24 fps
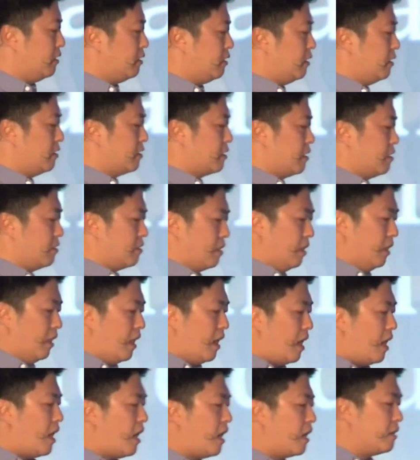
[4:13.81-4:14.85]
there are a
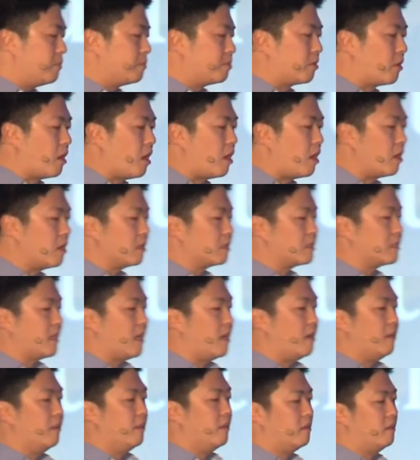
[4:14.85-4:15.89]
lot of products
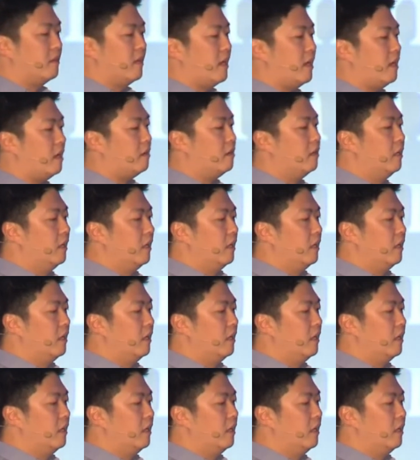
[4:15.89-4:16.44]
out there now.